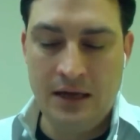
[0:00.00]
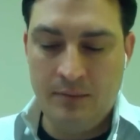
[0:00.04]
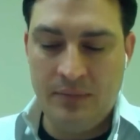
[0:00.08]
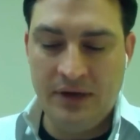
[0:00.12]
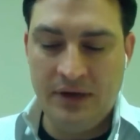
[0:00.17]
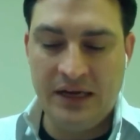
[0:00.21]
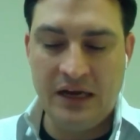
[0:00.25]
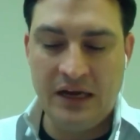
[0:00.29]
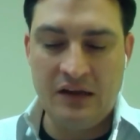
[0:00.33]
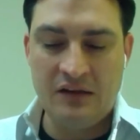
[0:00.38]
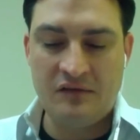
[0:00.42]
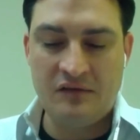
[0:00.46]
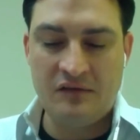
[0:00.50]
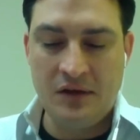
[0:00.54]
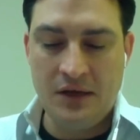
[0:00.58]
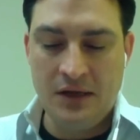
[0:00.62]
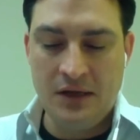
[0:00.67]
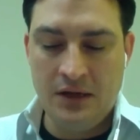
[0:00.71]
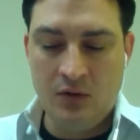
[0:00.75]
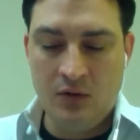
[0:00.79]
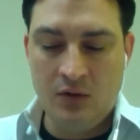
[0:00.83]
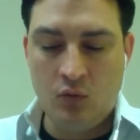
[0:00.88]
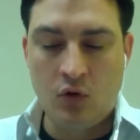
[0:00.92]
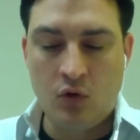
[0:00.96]
because
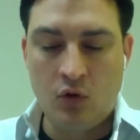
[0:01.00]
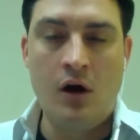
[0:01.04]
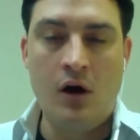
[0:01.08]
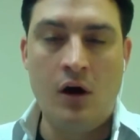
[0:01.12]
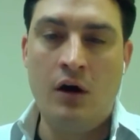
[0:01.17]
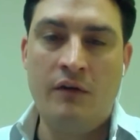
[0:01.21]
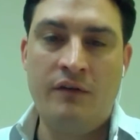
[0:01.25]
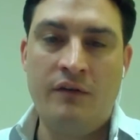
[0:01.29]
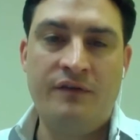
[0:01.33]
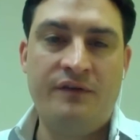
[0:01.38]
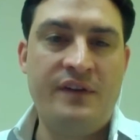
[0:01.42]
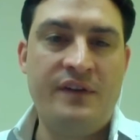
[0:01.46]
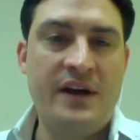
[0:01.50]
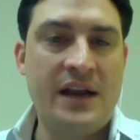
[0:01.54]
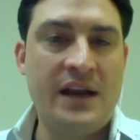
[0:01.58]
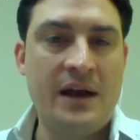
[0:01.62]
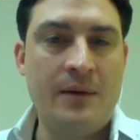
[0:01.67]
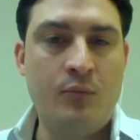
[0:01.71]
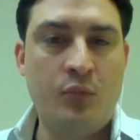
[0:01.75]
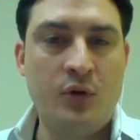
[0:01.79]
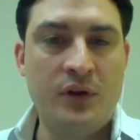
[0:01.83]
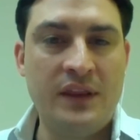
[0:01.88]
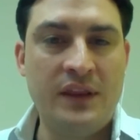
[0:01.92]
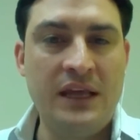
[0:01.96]
we're all fed
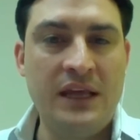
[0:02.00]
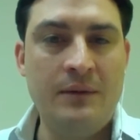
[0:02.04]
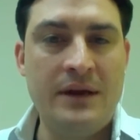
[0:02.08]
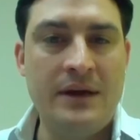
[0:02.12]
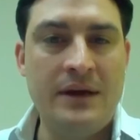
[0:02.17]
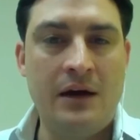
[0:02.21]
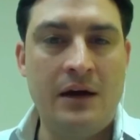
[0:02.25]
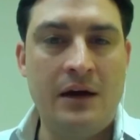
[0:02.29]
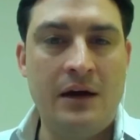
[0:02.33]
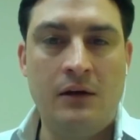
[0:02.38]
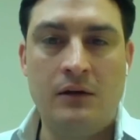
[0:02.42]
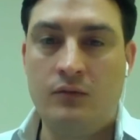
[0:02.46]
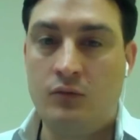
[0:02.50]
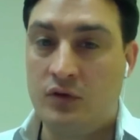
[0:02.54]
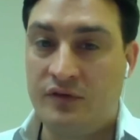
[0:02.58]
up with email,